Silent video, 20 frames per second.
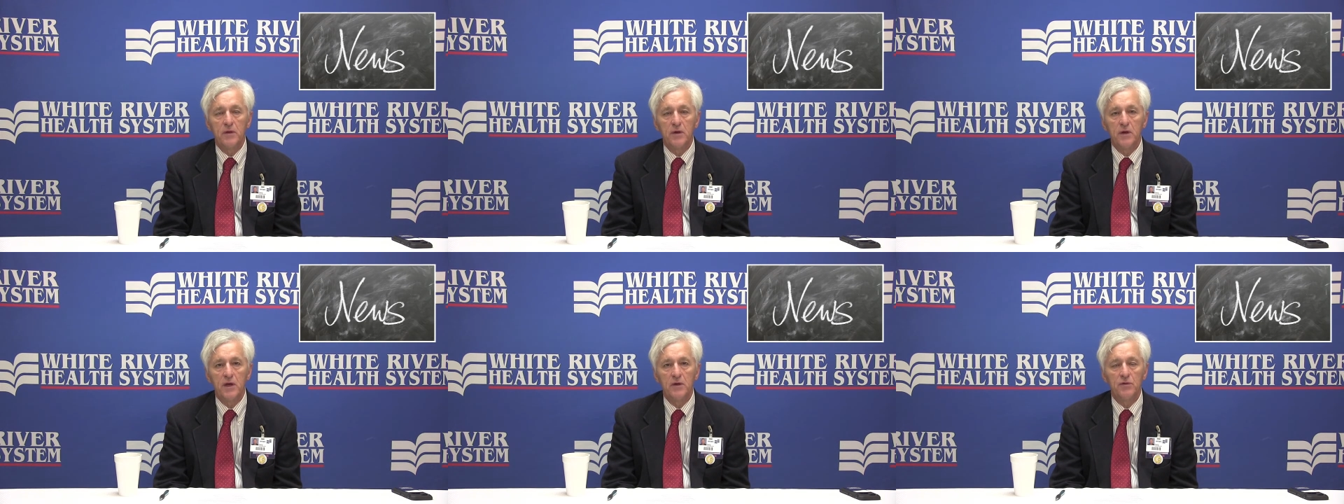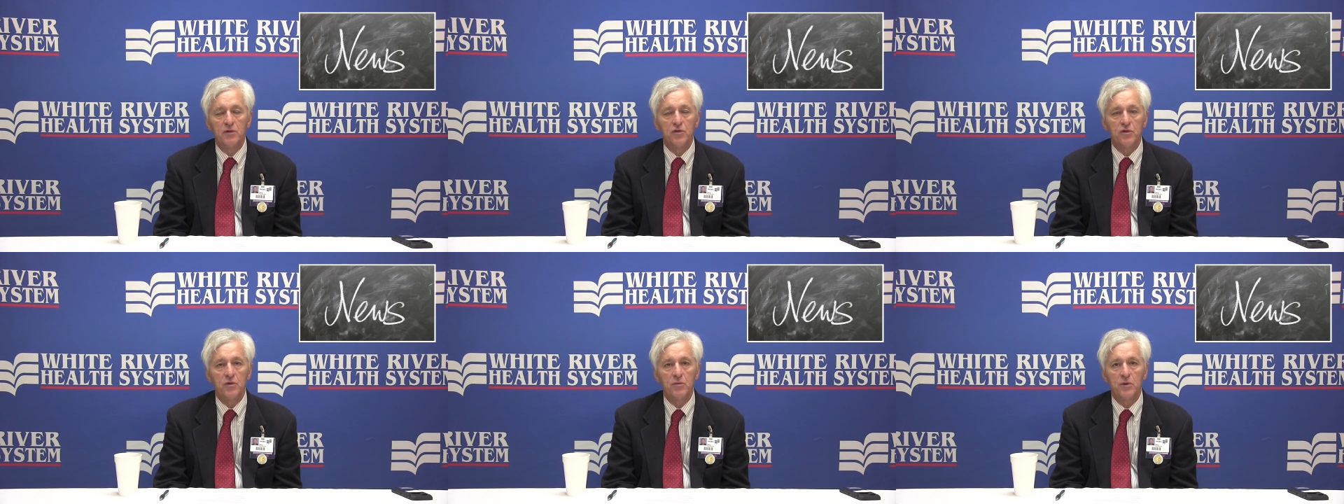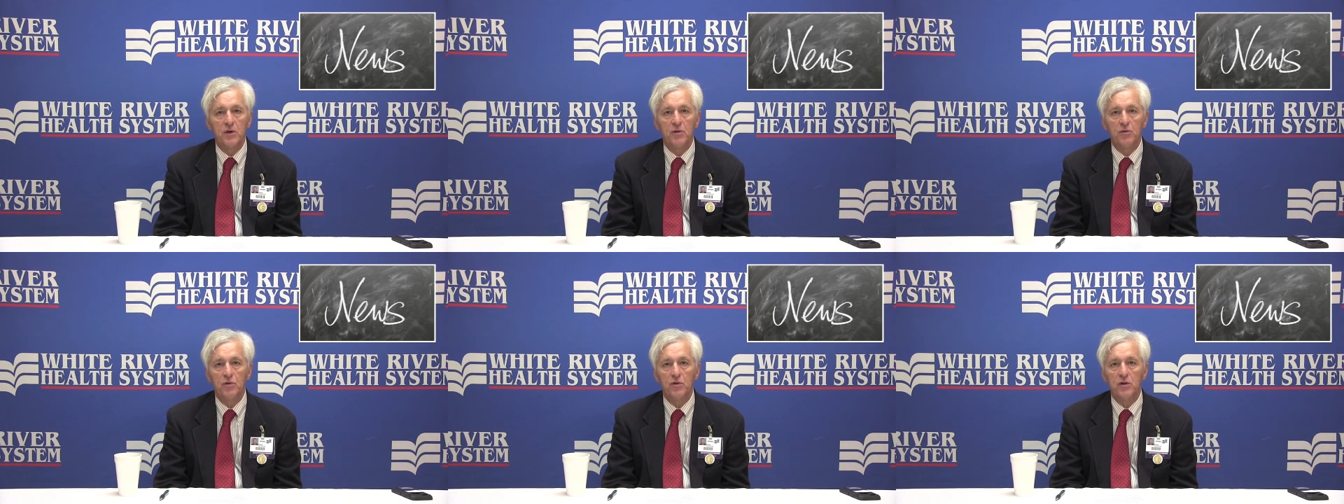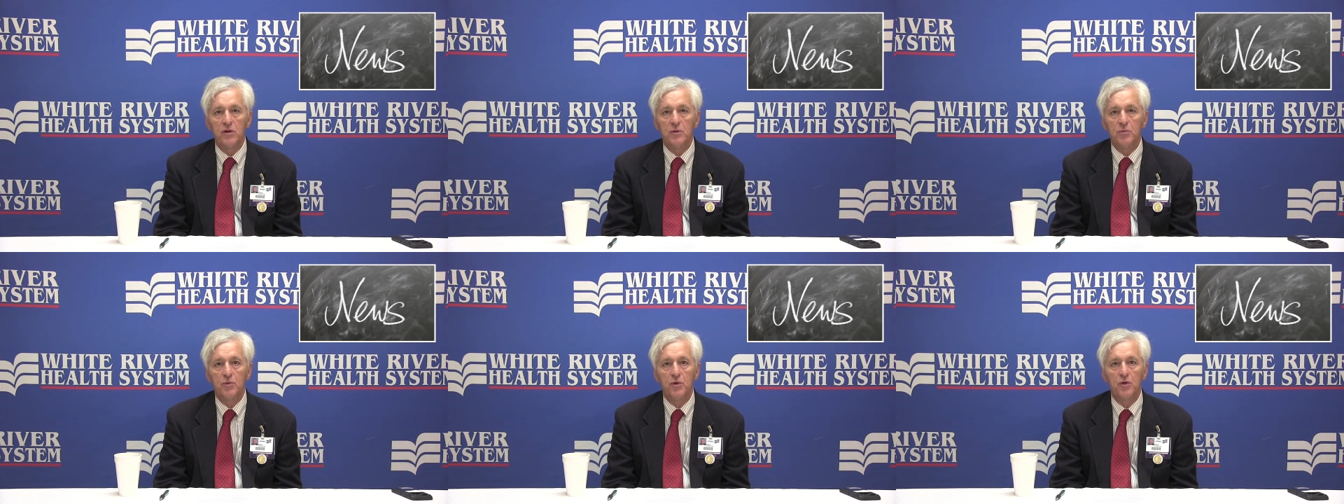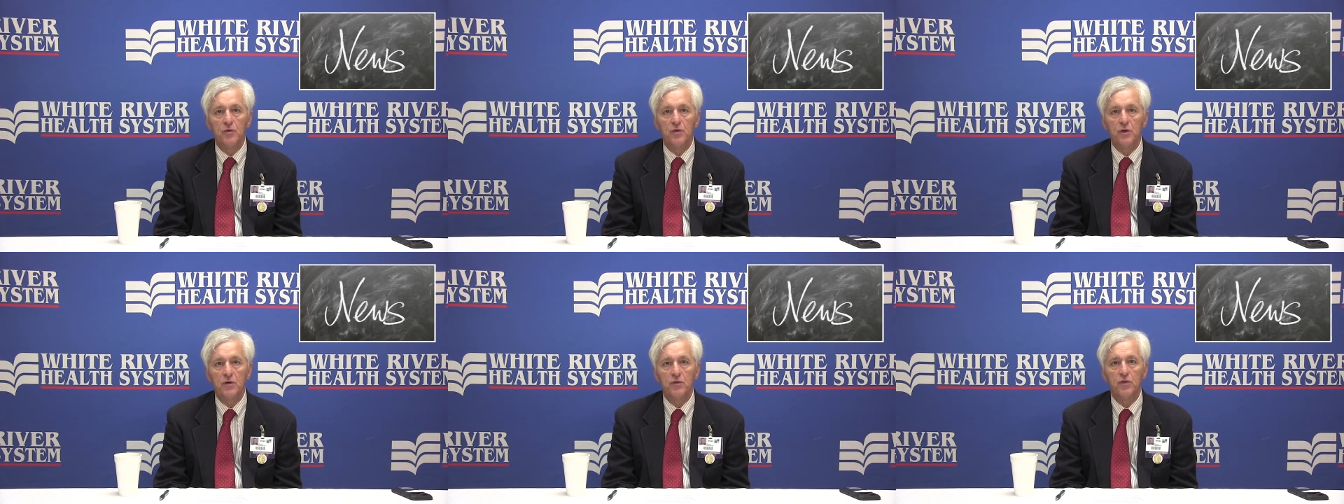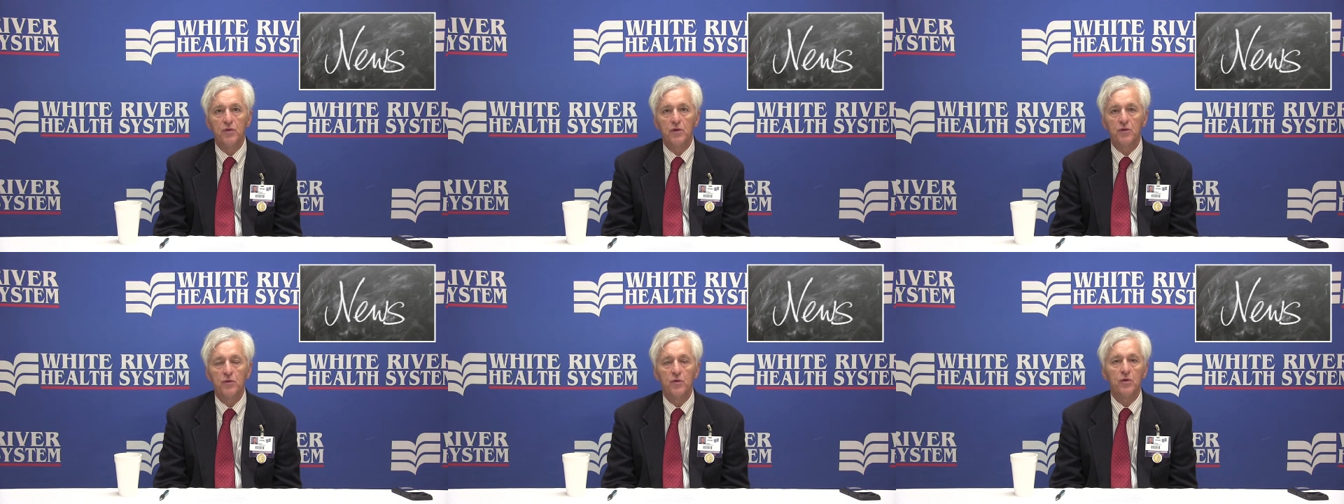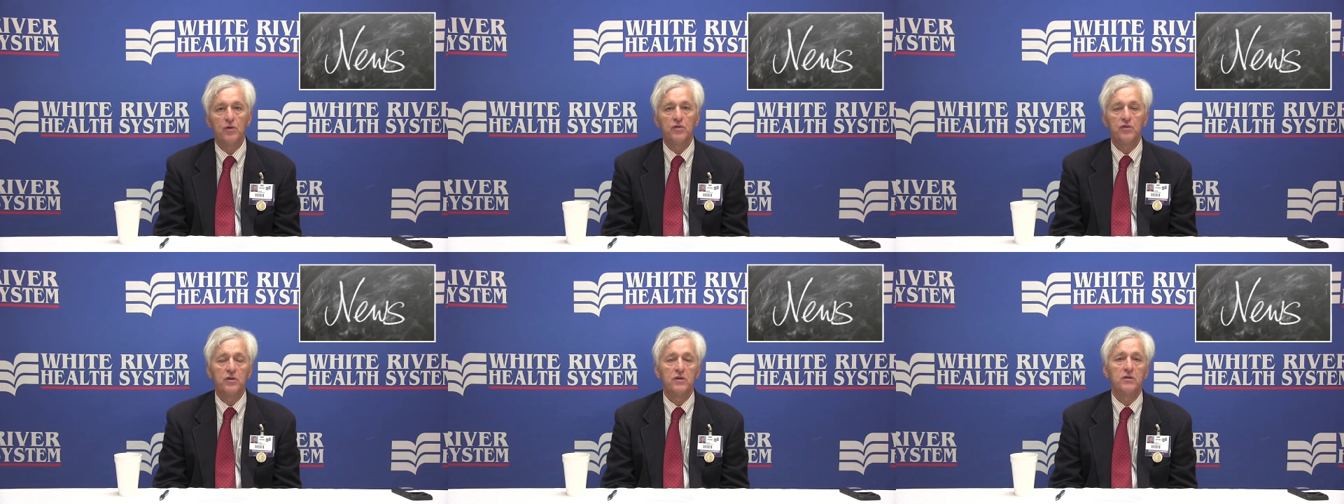Kevin's going to be really a perfect fit
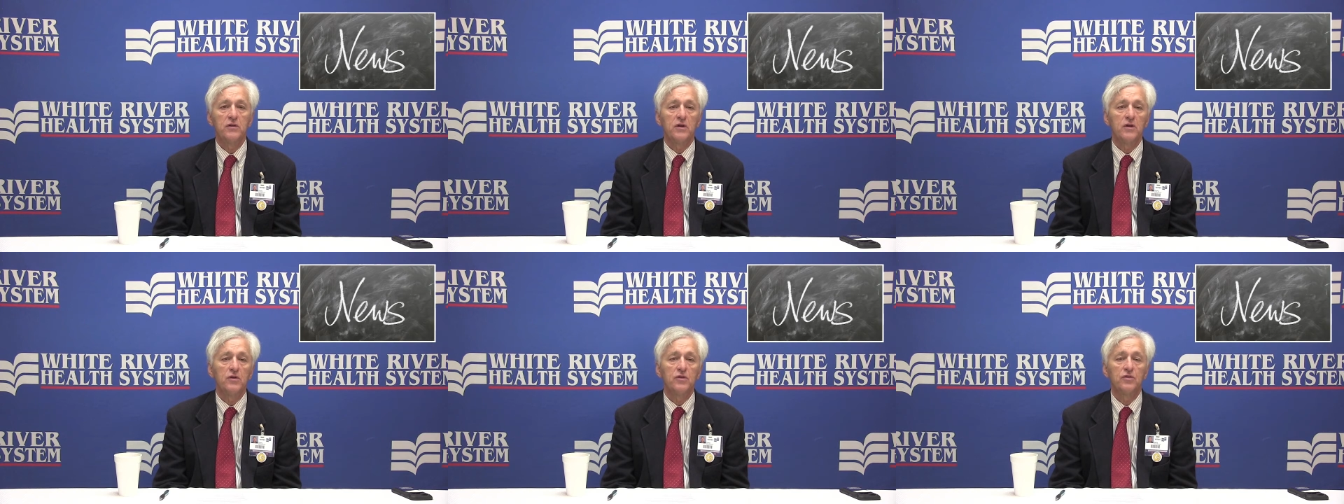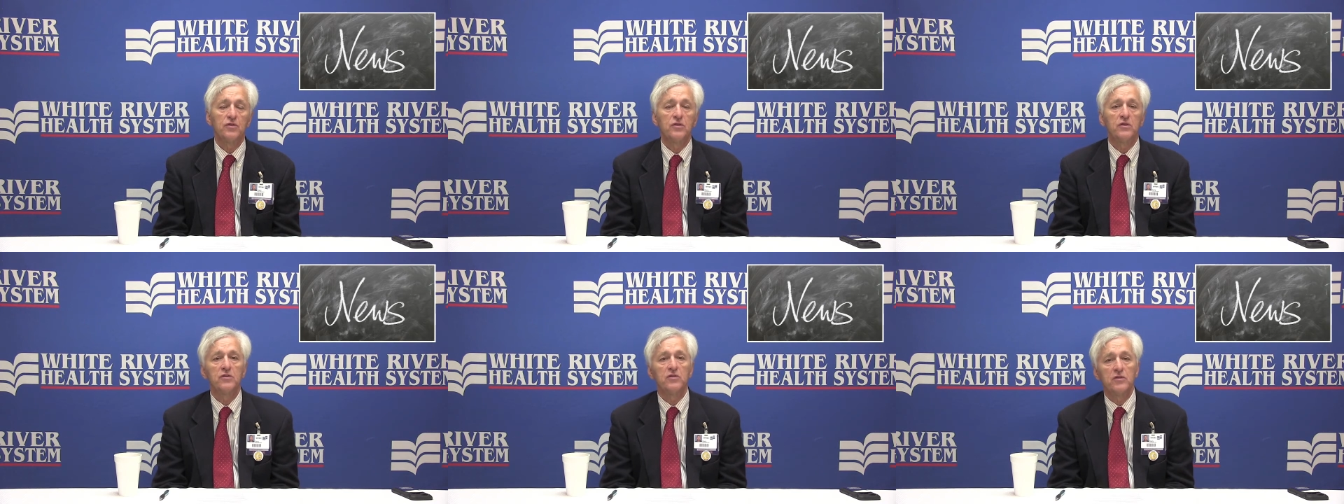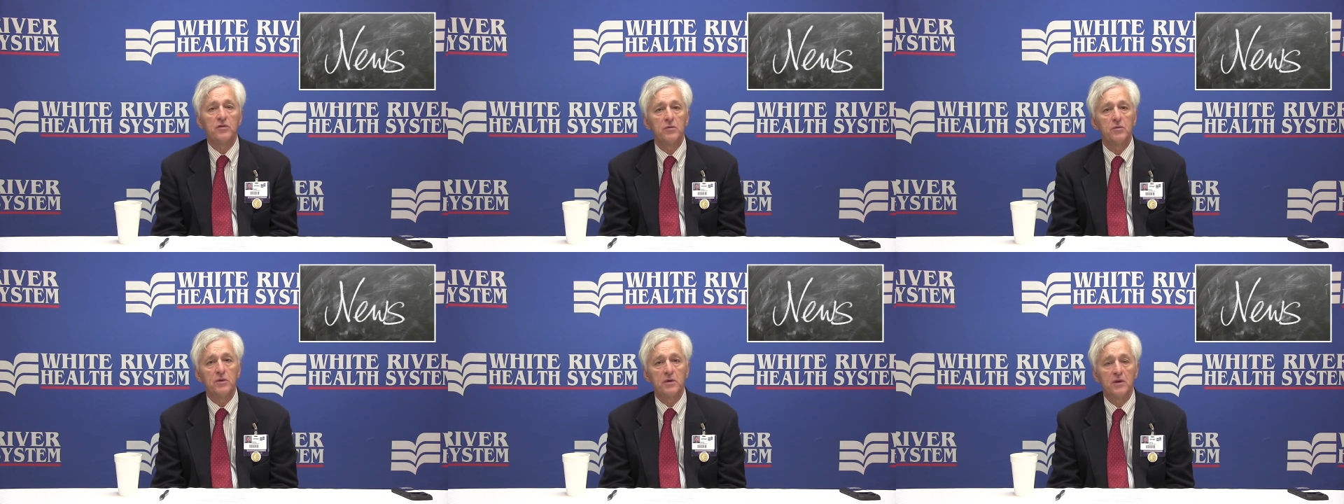for us at the health system,